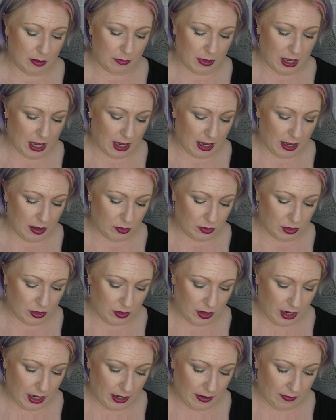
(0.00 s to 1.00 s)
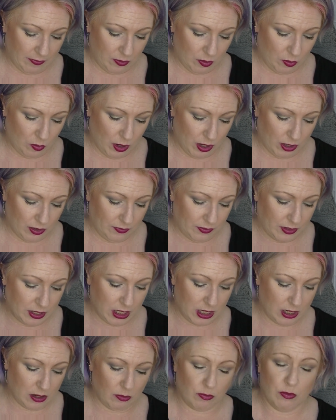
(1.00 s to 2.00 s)
I also have 1 of
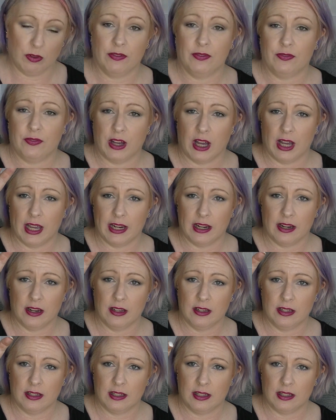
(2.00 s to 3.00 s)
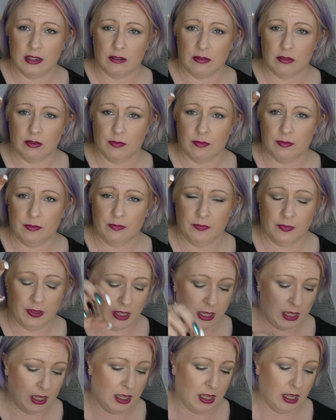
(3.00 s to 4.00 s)
the Refine Serum
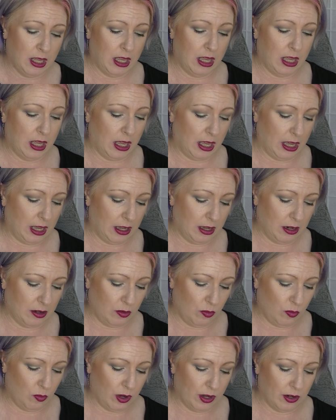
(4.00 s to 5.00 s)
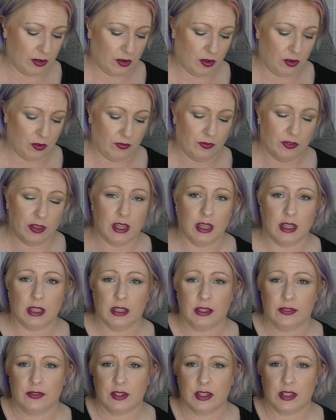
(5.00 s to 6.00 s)
and 1 of the
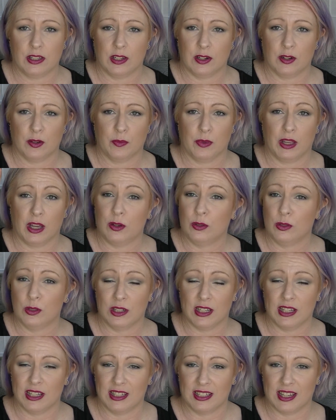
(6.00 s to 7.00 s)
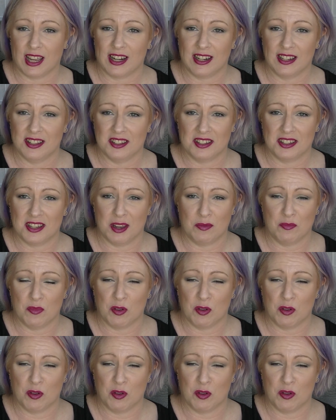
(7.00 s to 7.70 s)
Lift Serum. They all look exactly the same.